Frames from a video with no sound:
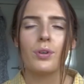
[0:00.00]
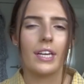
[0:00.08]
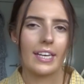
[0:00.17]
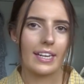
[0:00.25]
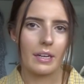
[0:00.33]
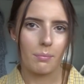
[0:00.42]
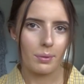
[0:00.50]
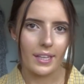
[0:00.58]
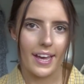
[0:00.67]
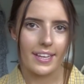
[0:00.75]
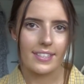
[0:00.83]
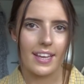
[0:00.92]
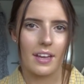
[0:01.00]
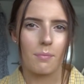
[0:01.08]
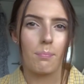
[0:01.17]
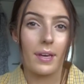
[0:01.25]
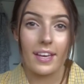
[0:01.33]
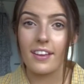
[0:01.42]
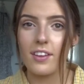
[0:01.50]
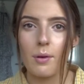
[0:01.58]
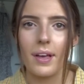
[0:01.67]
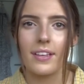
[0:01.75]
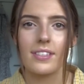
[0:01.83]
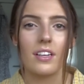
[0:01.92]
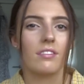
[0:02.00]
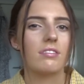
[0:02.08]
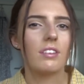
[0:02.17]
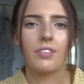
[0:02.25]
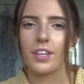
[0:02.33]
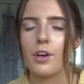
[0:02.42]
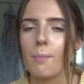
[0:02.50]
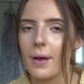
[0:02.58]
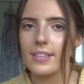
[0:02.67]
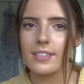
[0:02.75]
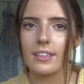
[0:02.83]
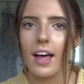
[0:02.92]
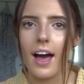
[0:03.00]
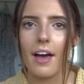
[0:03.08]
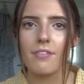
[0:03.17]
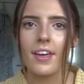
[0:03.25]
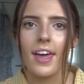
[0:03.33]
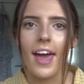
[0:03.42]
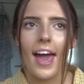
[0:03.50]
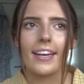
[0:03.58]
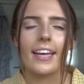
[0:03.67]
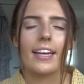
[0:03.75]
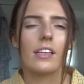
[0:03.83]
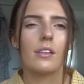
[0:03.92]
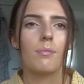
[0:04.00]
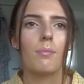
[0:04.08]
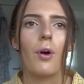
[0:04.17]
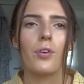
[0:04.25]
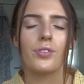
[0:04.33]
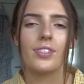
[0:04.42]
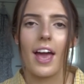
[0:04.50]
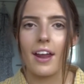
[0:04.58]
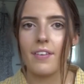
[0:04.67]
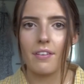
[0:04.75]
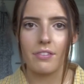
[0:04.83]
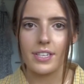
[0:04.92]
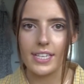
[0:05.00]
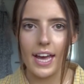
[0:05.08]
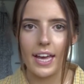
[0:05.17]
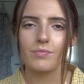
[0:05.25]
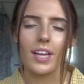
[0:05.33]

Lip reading: putting it in place and being your best self, living your best life and getting the most out of every day.